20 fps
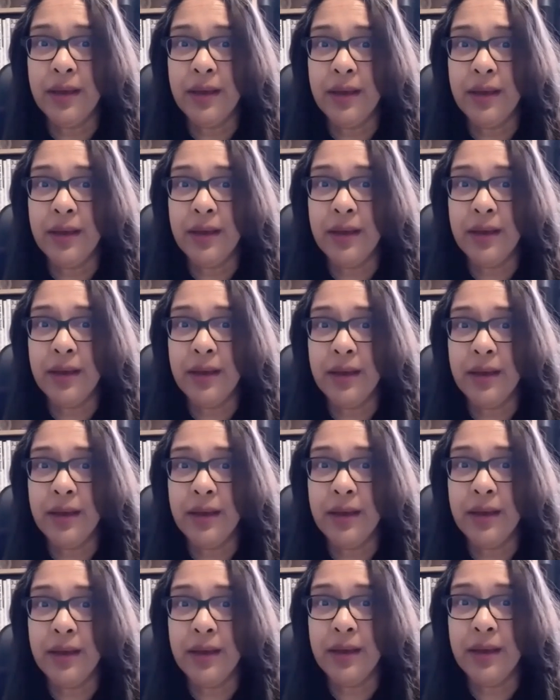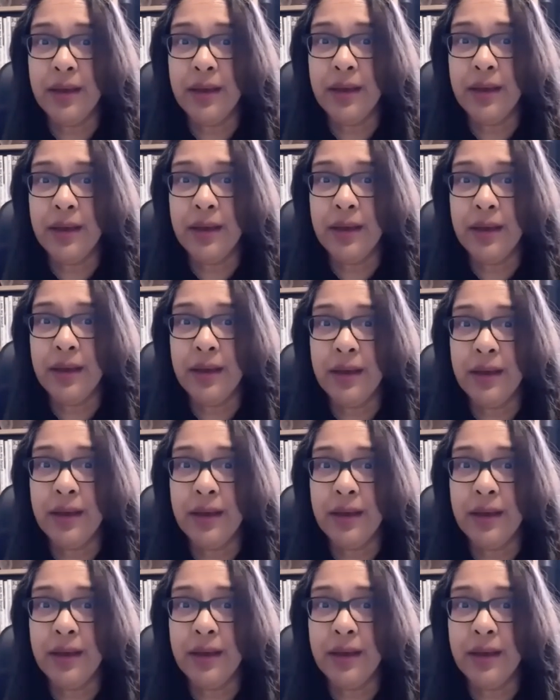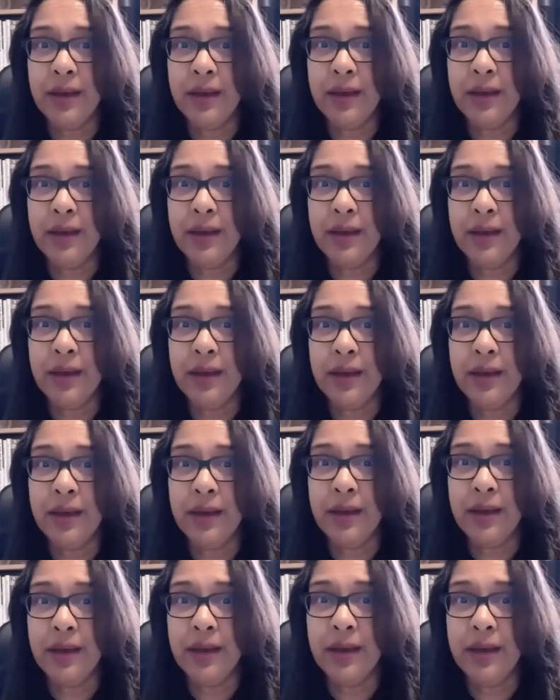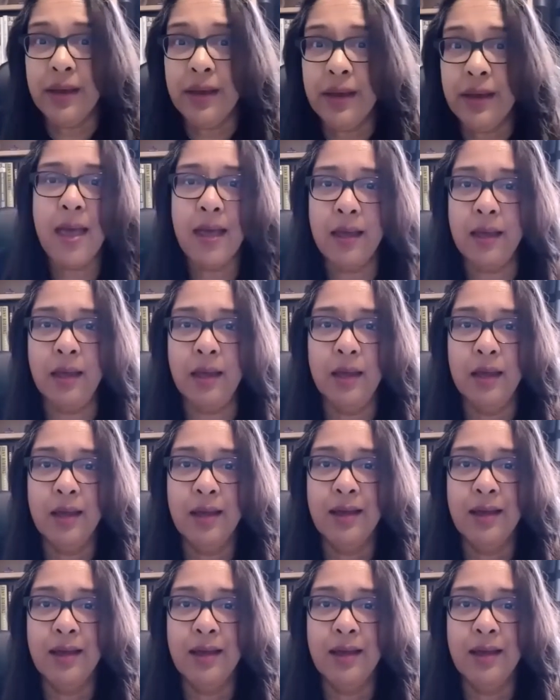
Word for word: The whole quarter went by and I didn't do anything. Okay, that's okay.